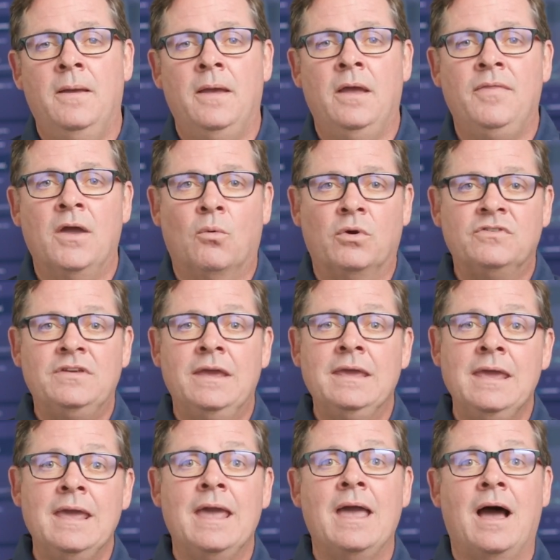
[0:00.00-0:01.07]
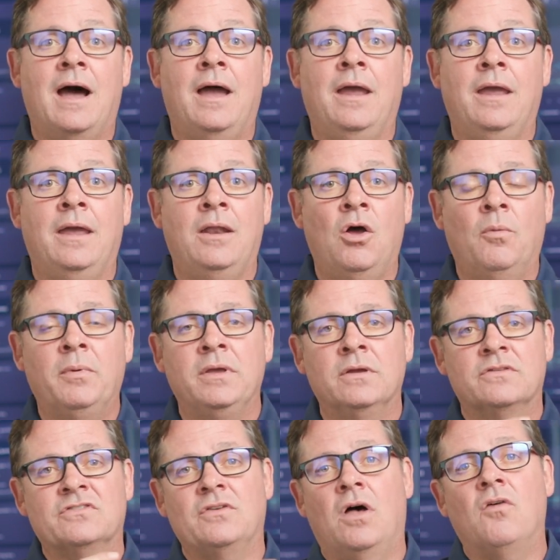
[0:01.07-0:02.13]
and that we're taking AI and helping
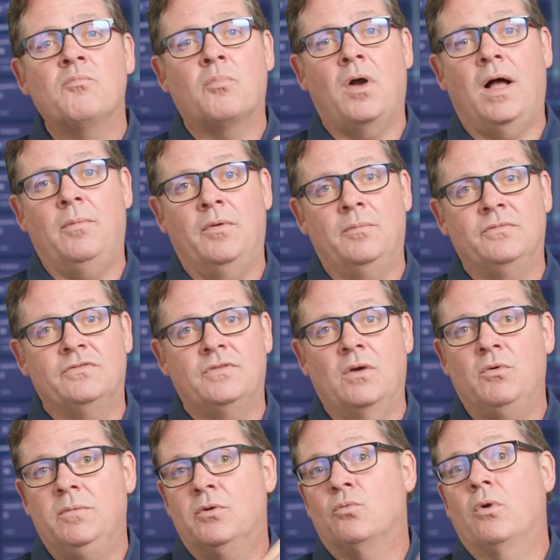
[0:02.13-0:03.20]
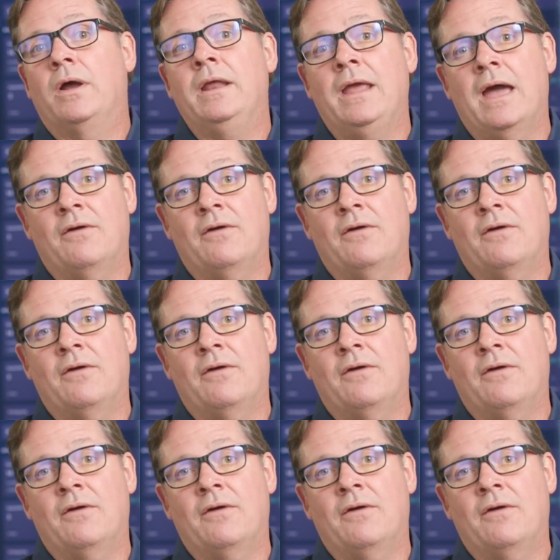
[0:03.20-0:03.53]
it solve problems that we've been running